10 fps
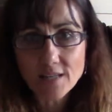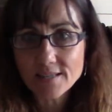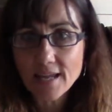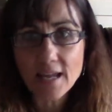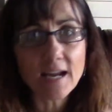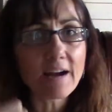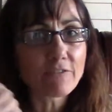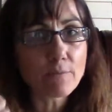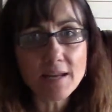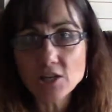saying
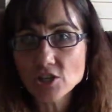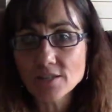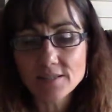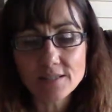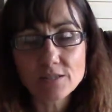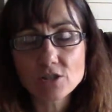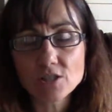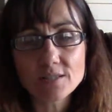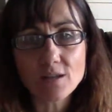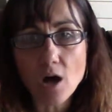affirmations is
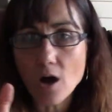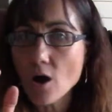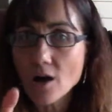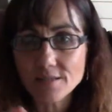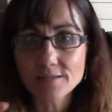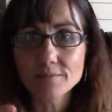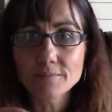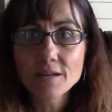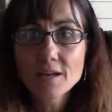just awesome.